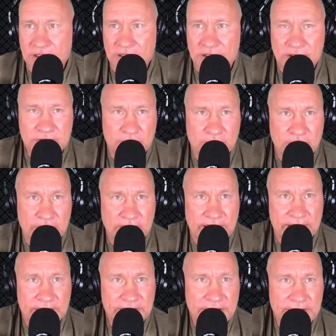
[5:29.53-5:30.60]
So a good guy.
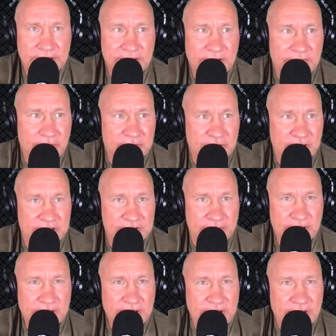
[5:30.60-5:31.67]
Unfortunately, lost him.
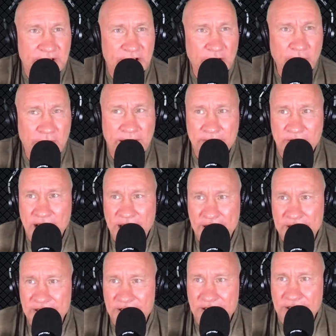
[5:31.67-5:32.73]
You know what? I don't
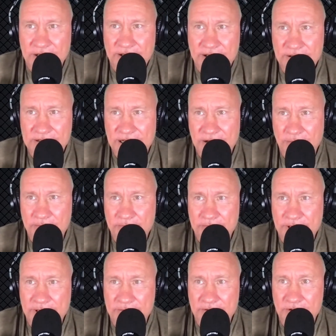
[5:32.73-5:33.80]
know how
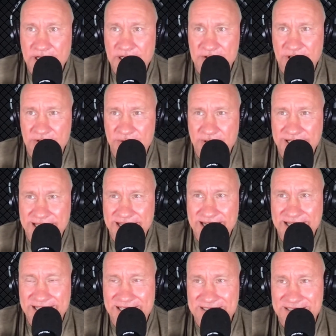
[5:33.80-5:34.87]
many you guys are too. And again, I
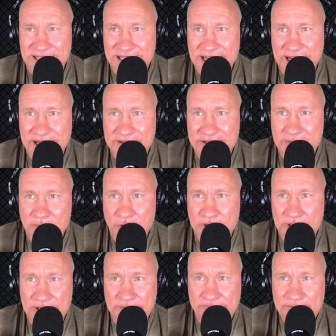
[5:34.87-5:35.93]
think it's a guy thing more
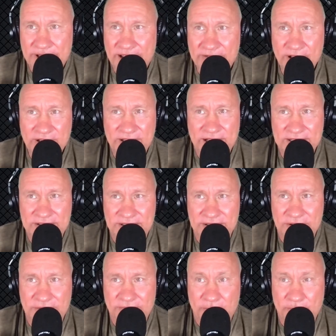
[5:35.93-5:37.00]
than anything. I've got guys
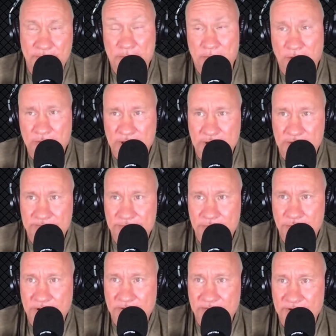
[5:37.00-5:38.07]
they're people that are
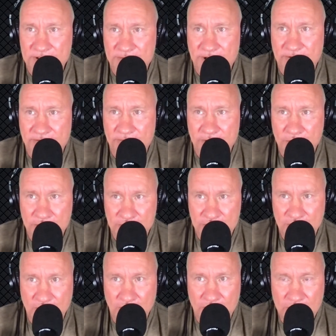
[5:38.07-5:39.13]
great friends of mine from years
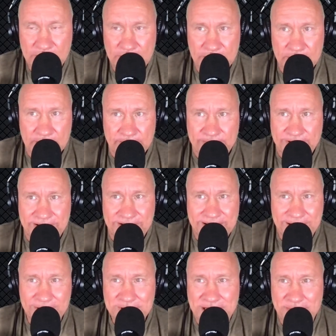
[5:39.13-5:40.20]
ago, and I
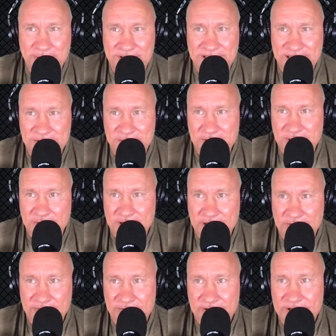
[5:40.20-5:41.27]
don't keep in touch with them
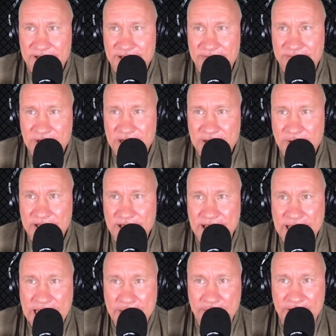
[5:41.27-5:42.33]
enough. And I'm trying to make a
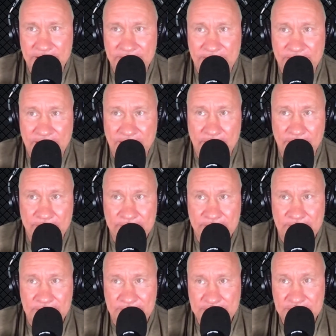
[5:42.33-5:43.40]
habit of,
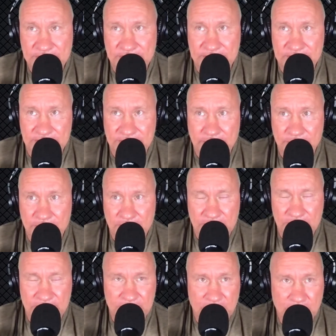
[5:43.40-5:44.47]
especially this time of the year,
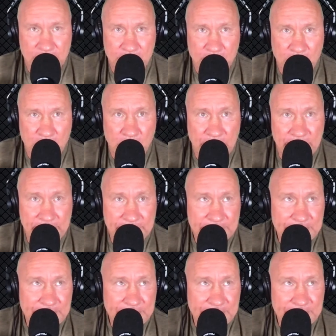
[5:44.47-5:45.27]
things are a little bit more quiet.